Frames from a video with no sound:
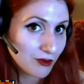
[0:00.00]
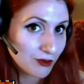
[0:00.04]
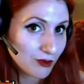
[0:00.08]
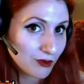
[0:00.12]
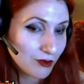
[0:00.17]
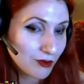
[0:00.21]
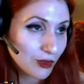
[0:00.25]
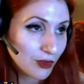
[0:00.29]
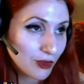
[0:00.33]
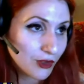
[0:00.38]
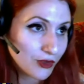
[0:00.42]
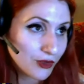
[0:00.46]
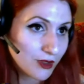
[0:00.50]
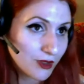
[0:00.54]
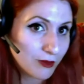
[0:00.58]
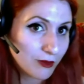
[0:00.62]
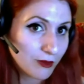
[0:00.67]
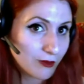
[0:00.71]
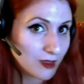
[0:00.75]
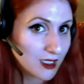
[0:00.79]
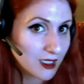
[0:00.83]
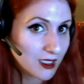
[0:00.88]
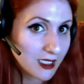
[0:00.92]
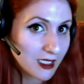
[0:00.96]
more trouble
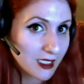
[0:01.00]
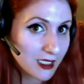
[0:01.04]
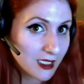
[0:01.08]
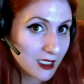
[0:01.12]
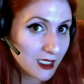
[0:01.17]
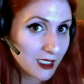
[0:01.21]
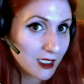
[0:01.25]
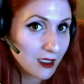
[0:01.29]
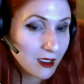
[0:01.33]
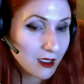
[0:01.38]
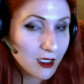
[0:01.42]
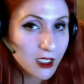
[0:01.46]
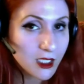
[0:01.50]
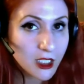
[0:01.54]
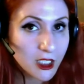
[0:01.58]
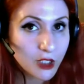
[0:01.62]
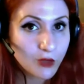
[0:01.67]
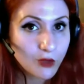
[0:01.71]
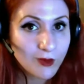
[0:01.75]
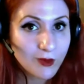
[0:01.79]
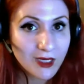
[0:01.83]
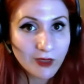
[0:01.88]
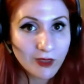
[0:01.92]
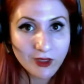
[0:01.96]
relating. You
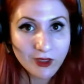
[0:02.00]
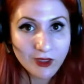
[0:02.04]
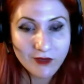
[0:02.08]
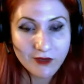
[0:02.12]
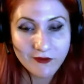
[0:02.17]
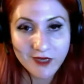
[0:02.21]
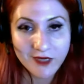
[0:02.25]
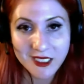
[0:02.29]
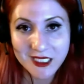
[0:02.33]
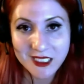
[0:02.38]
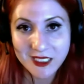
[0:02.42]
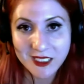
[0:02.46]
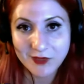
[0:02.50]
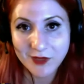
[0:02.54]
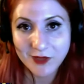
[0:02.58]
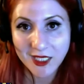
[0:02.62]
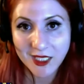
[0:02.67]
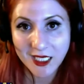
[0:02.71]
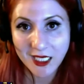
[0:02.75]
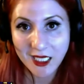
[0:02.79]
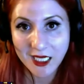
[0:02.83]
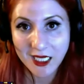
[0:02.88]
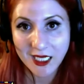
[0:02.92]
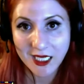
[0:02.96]
might want to find something
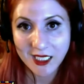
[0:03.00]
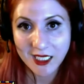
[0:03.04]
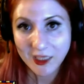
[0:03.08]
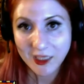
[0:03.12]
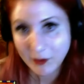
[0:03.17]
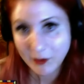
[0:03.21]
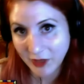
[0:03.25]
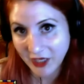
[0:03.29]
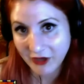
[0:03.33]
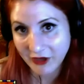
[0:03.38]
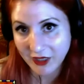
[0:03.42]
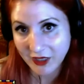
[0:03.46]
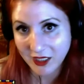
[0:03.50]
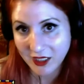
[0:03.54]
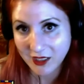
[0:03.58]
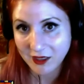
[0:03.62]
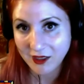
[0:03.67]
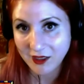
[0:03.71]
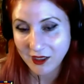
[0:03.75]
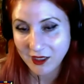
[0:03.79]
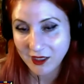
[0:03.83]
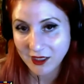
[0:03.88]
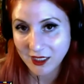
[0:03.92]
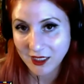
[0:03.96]
like a parrot
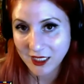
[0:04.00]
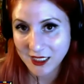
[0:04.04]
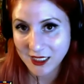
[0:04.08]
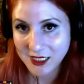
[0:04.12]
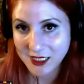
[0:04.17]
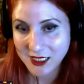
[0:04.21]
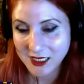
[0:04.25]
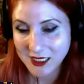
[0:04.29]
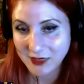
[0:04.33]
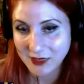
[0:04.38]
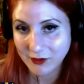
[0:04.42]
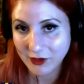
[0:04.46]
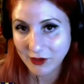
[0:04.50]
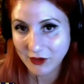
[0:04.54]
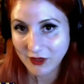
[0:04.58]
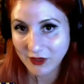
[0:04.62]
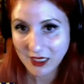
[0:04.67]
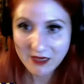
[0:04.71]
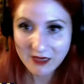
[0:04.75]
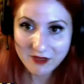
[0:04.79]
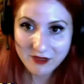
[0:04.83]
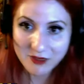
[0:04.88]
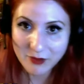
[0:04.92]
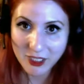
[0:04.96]
that has a similar
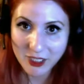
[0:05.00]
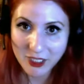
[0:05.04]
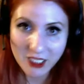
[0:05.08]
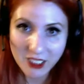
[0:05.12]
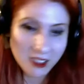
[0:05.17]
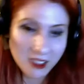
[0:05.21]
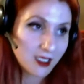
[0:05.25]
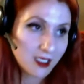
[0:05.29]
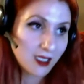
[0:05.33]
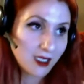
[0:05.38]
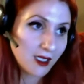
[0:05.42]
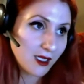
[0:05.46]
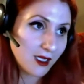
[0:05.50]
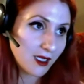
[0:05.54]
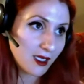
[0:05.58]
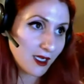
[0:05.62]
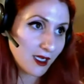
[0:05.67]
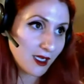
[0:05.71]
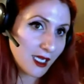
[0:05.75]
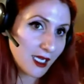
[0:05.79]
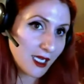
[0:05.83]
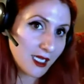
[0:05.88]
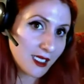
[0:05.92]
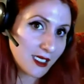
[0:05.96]
lifespan
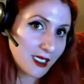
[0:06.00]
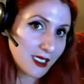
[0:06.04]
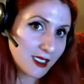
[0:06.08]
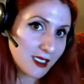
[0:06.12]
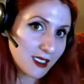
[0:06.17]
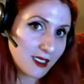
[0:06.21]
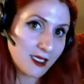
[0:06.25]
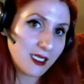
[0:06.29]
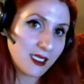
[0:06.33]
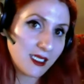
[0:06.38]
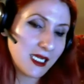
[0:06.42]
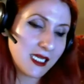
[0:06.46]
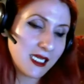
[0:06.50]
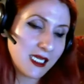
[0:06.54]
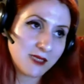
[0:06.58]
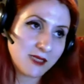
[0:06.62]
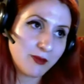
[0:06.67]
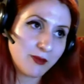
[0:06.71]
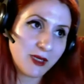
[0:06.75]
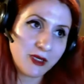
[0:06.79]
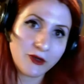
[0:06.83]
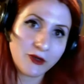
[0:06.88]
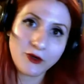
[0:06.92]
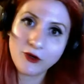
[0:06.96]
and has a
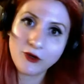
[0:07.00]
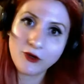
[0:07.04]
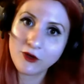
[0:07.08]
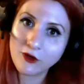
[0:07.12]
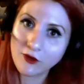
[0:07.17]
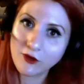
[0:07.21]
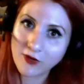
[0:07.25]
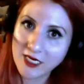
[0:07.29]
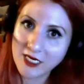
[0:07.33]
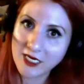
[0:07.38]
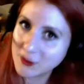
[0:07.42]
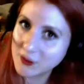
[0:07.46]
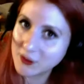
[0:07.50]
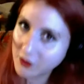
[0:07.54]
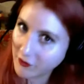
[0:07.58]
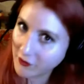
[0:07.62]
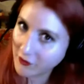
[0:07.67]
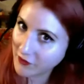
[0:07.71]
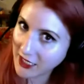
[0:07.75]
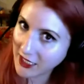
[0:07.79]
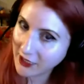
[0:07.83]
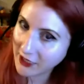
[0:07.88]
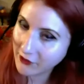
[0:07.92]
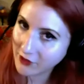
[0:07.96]
better grasp of
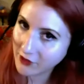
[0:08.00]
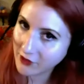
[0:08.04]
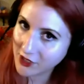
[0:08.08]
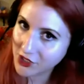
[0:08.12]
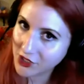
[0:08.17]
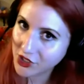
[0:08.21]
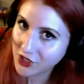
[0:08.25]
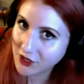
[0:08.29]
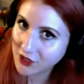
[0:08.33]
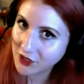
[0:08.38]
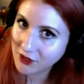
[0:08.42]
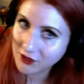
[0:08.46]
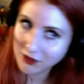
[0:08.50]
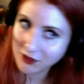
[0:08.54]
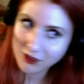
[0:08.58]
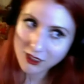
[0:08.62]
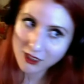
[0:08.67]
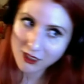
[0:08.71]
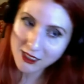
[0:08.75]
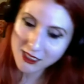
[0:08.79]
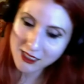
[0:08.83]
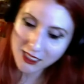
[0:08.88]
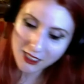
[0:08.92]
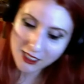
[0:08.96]
language than
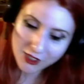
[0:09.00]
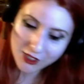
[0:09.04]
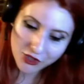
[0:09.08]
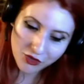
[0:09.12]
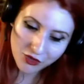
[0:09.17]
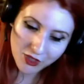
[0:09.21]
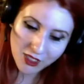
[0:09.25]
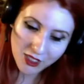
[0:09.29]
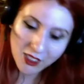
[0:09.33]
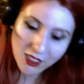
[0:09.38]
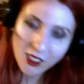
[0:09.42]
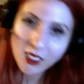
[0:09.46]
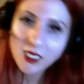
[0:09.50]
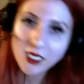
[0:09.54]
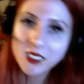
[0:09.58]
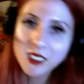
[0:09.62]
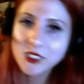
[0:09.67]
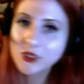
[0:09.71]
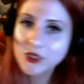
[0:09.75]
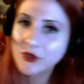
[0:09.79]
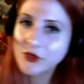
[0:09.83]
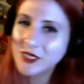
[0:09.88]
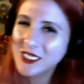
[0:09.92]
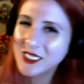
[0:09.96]
say a tree. So
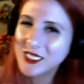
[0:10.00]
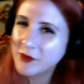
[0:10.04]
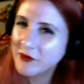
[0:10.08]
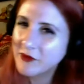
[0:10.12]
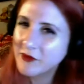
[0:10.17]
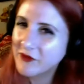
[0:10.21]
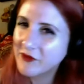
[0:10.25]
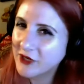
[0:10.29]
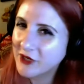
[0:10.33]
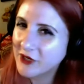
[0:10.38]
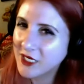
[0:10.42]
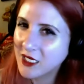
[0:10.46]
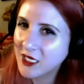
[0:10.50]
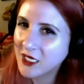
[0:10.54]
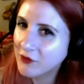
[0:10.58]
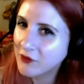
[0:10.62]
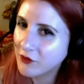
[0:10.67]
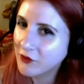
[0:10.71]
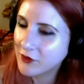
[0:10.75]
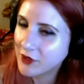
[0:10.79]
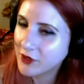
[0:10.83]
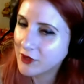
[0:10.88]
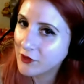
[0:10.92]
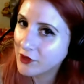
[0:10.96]
you need to be very careful
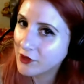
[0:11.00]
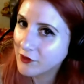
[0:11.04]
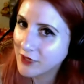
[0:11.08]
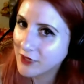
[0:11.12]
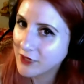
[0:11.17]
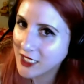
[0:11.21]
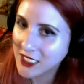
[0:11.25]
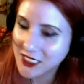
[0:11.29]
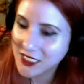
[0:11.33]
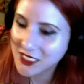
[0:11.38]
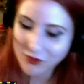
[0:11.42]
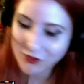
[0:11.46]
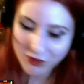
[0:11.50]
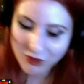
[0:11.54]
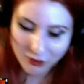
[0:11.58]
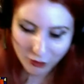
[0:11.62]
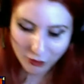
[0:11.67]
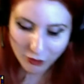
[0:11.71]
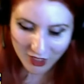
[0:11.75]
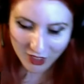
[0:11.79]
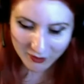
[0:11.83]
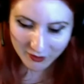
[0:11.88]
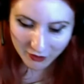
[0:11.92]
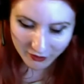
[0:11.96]
with who you ask with
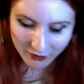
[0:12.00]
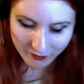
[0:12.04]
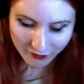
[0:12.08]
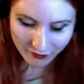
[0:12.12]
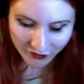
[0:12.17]
Primal.